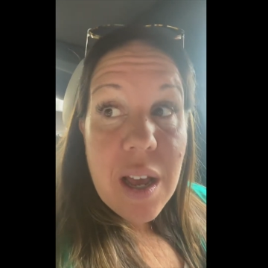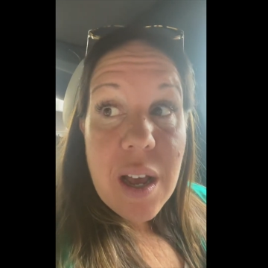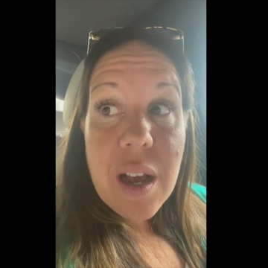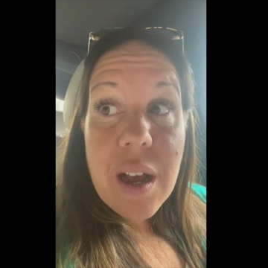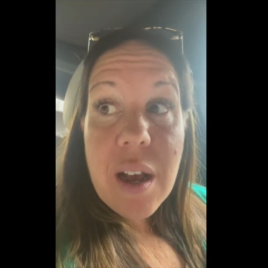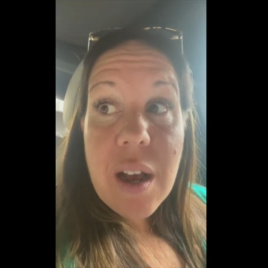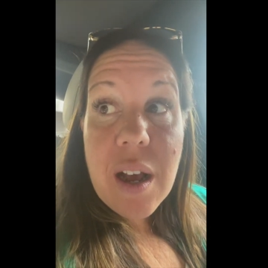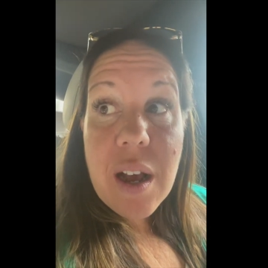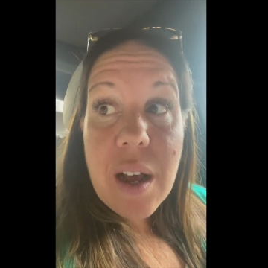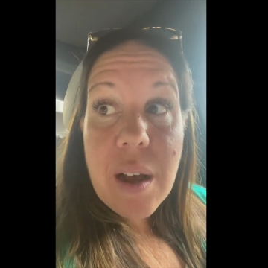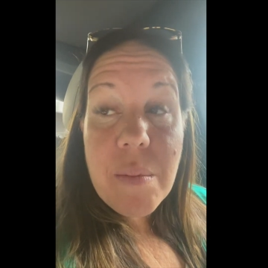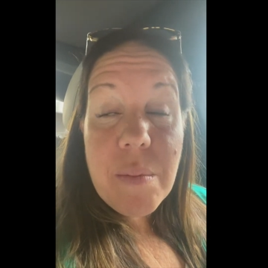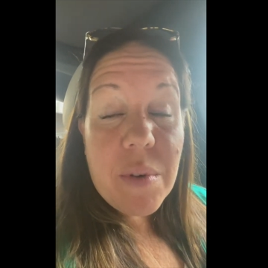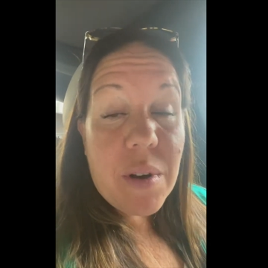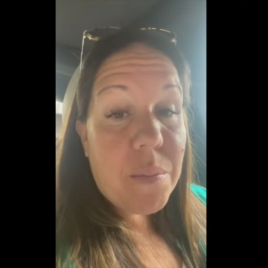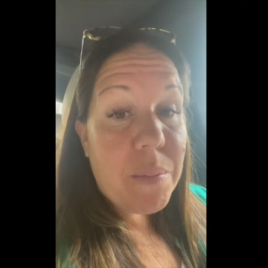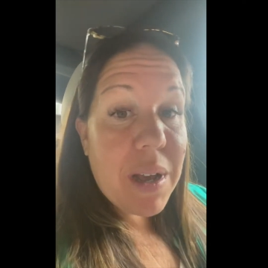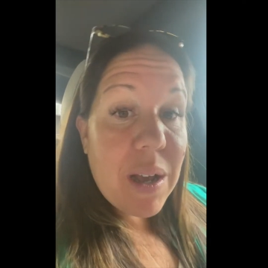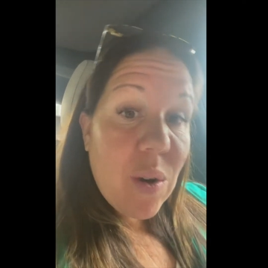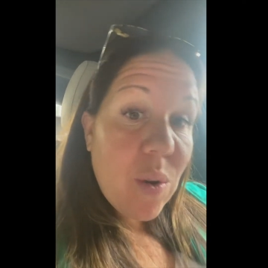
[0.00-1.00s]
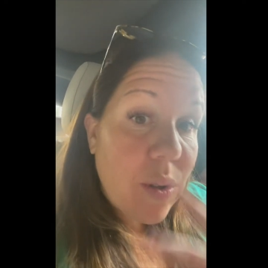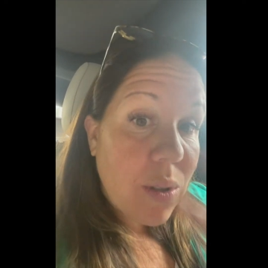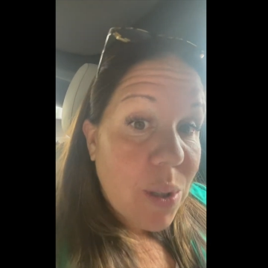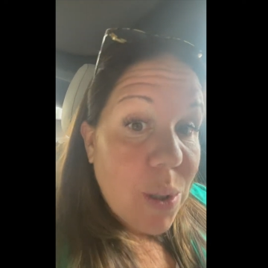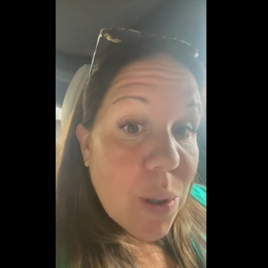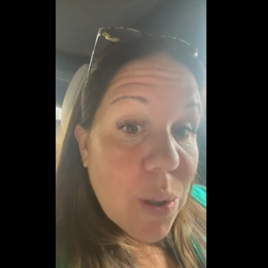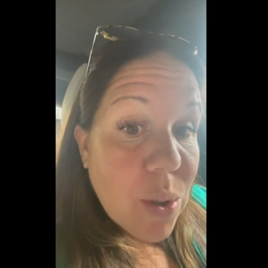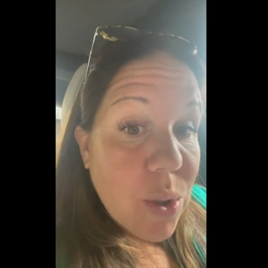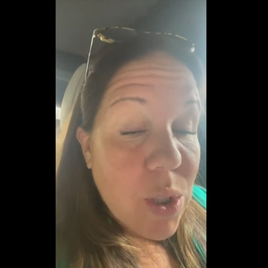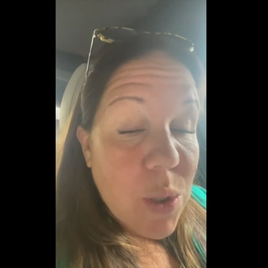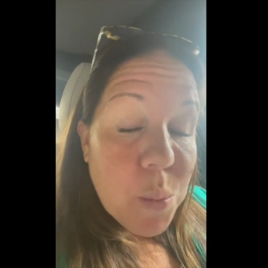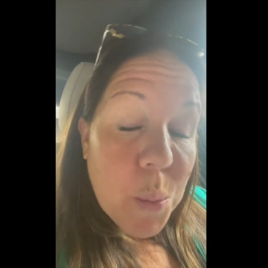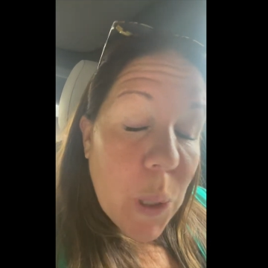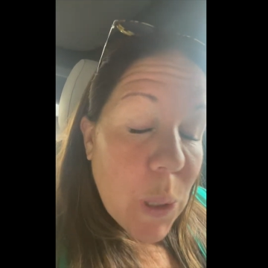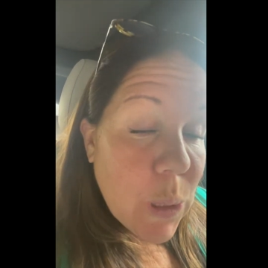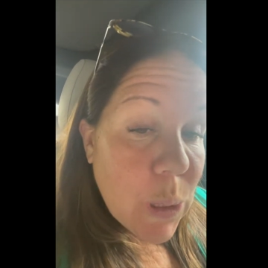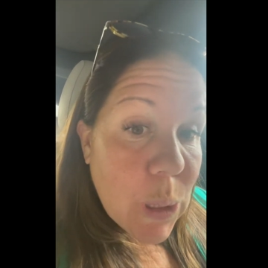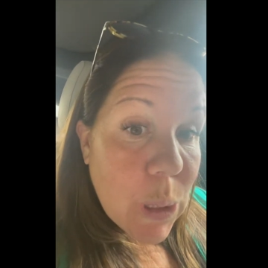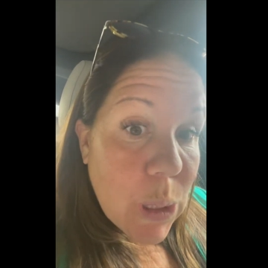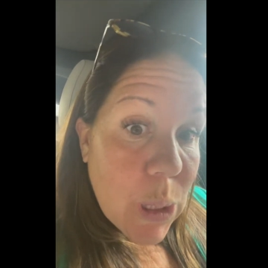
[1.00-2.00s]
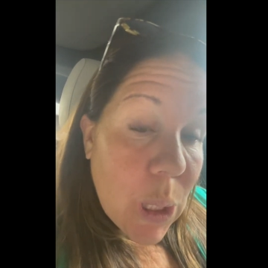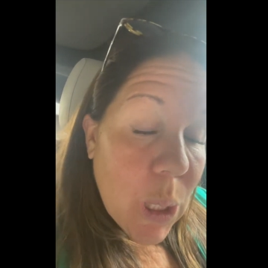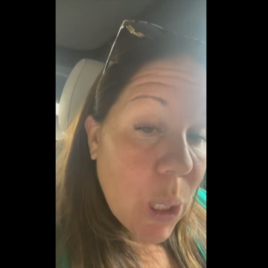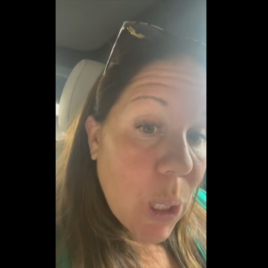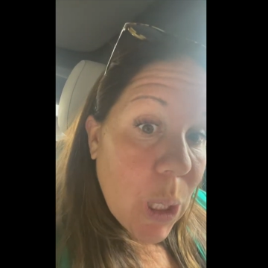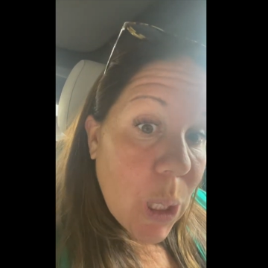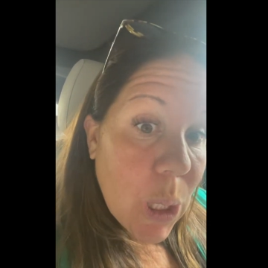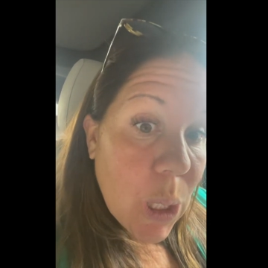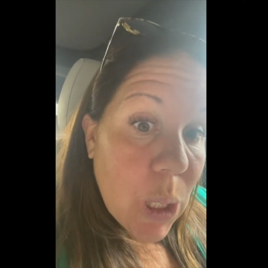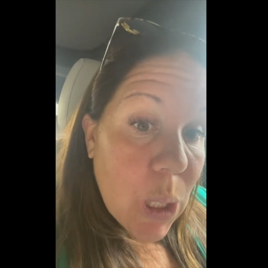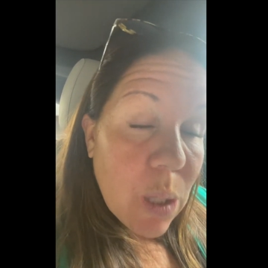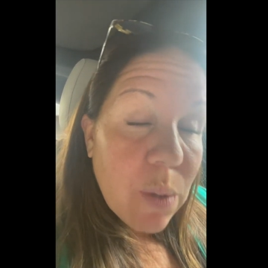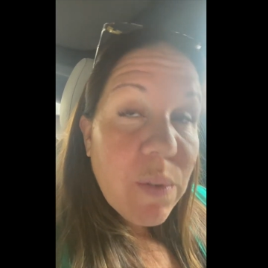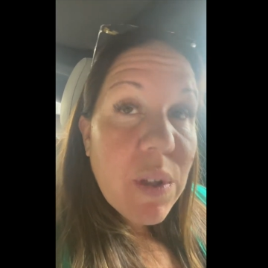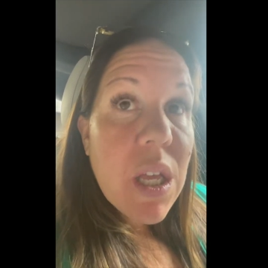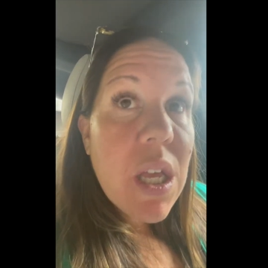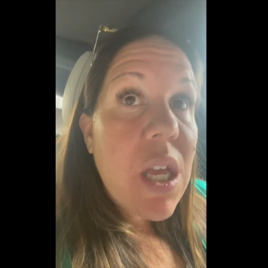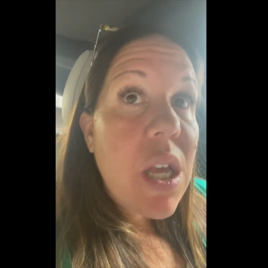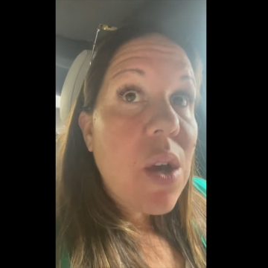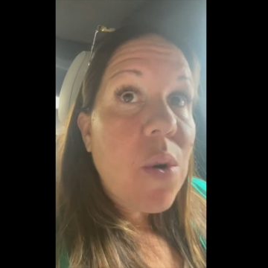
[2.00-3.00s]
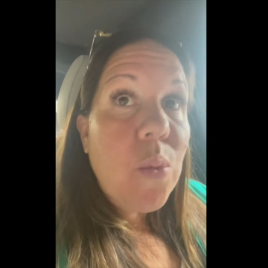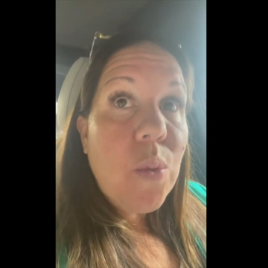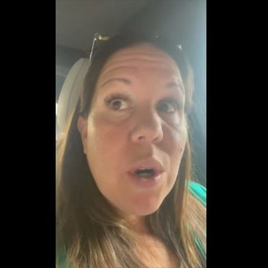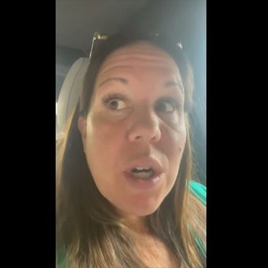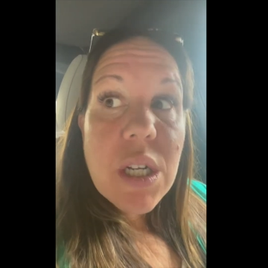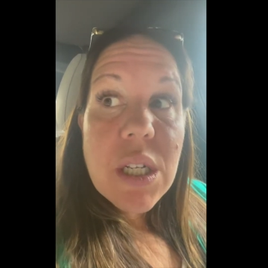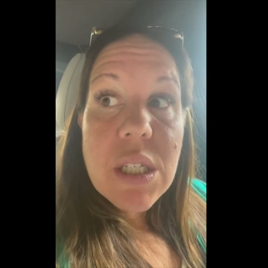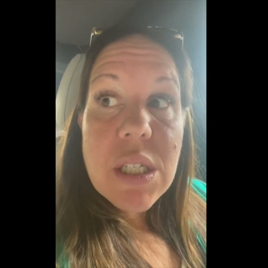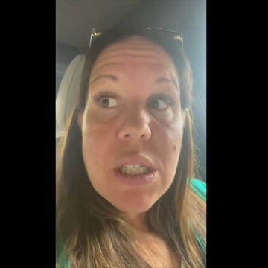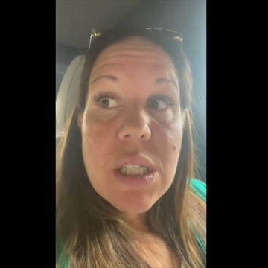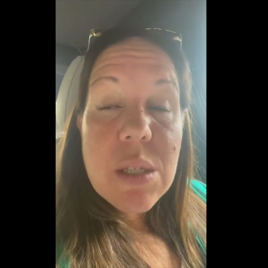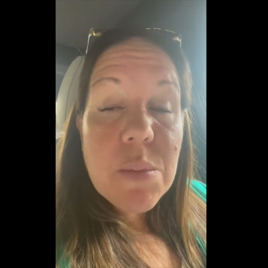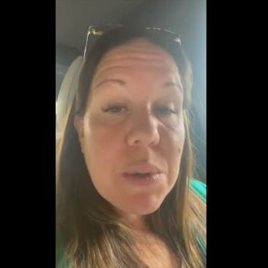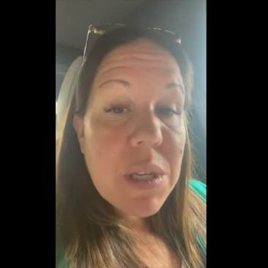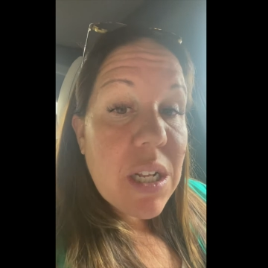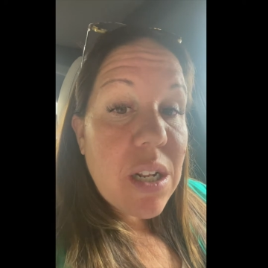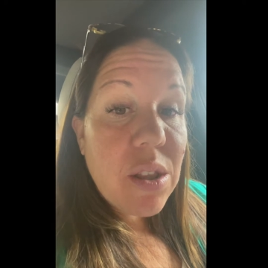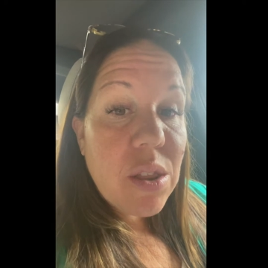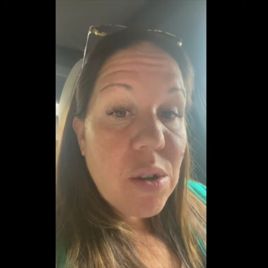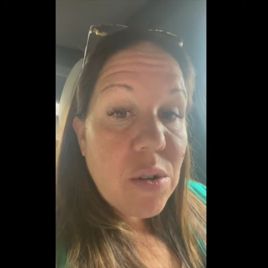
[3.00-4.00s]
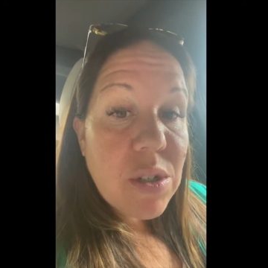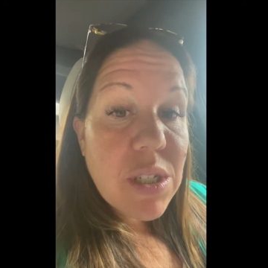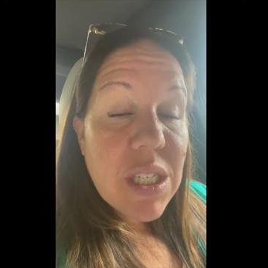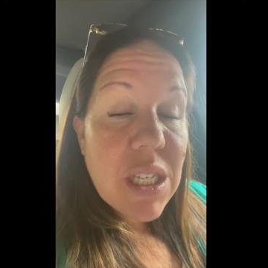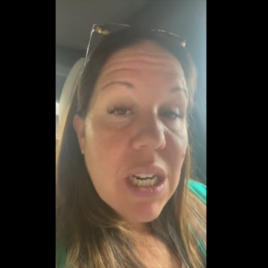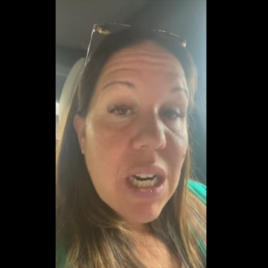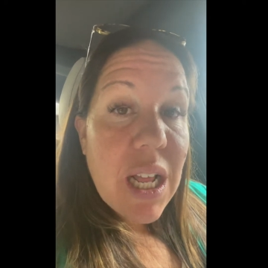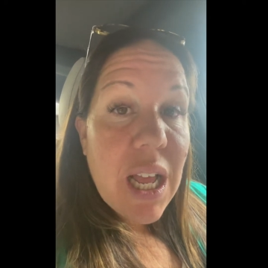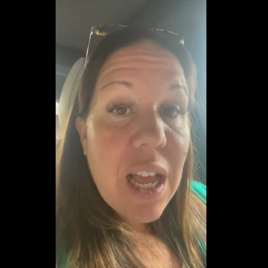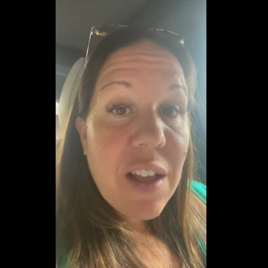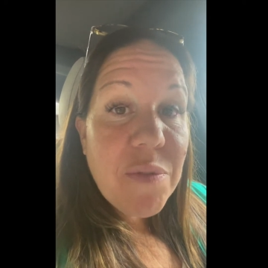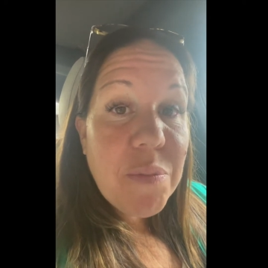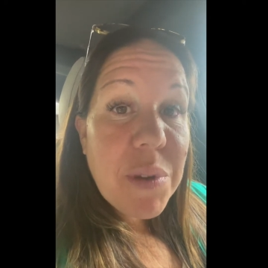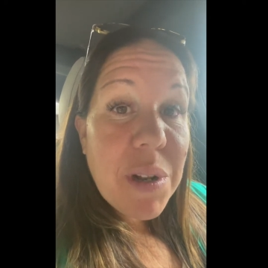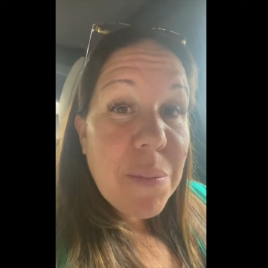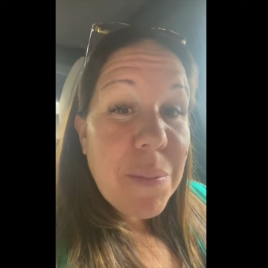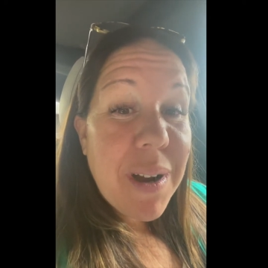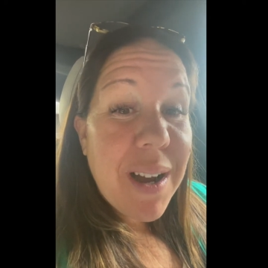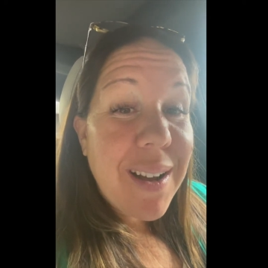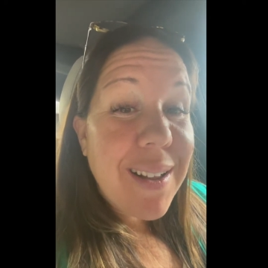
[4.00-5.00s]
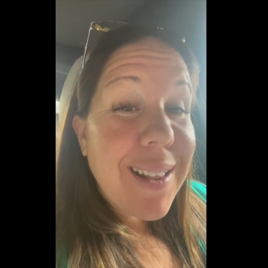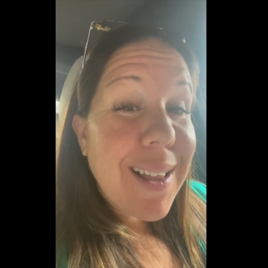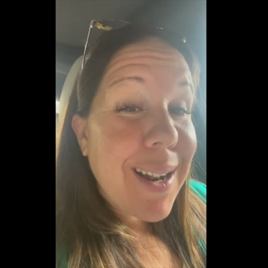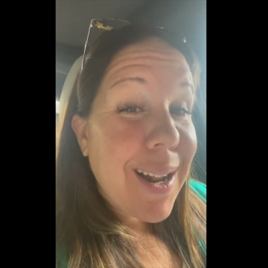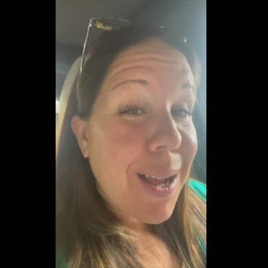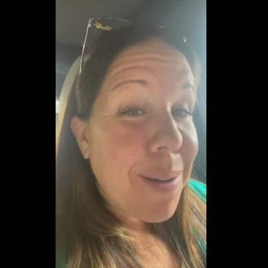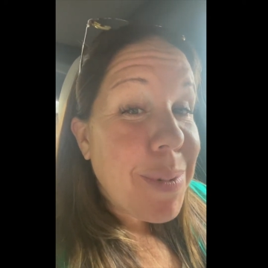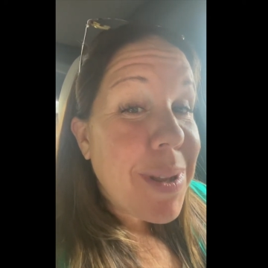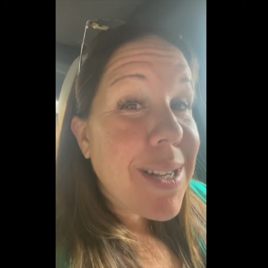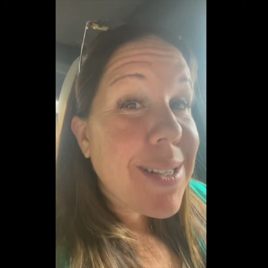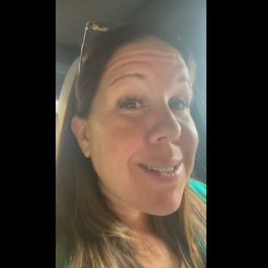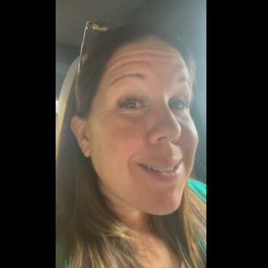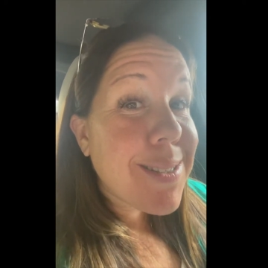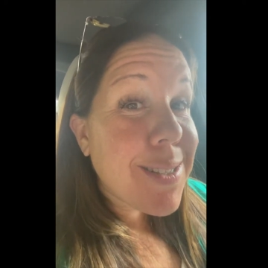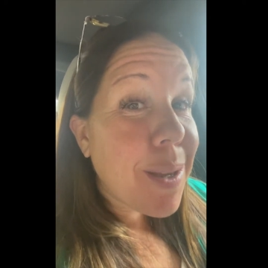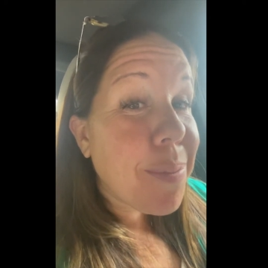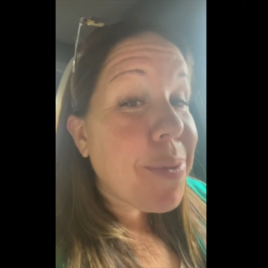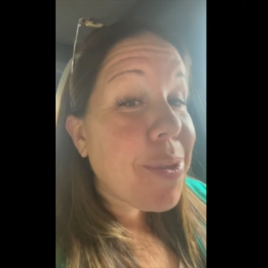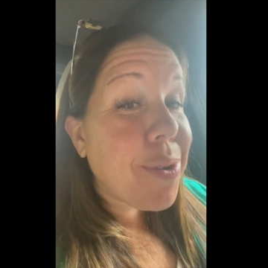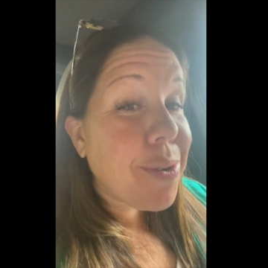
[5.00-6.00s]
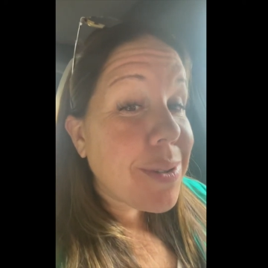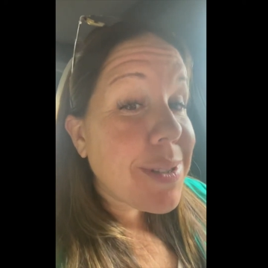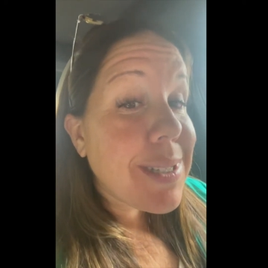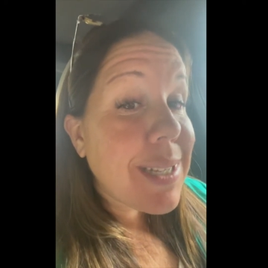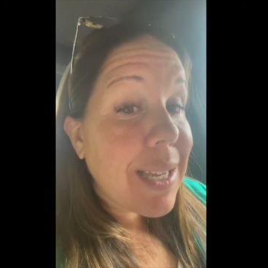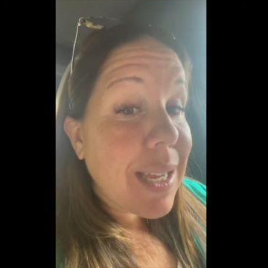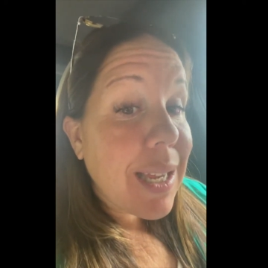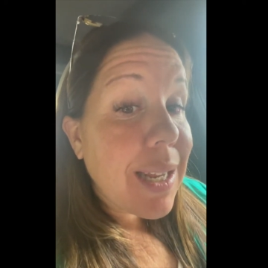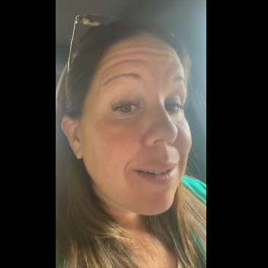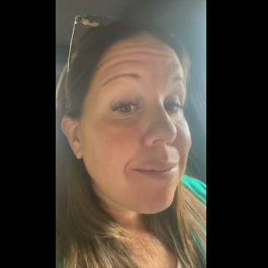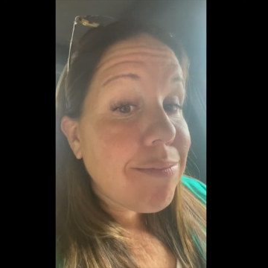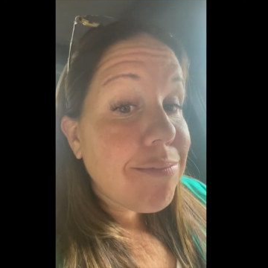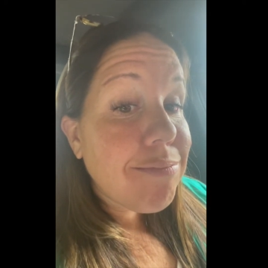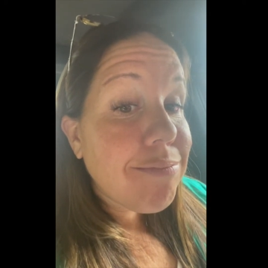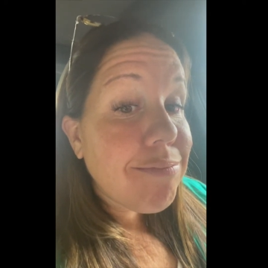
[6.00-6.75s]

on my whole little spreadsheet that I have, was to be at a 13.5 minute mile, and I'm at a sub 13.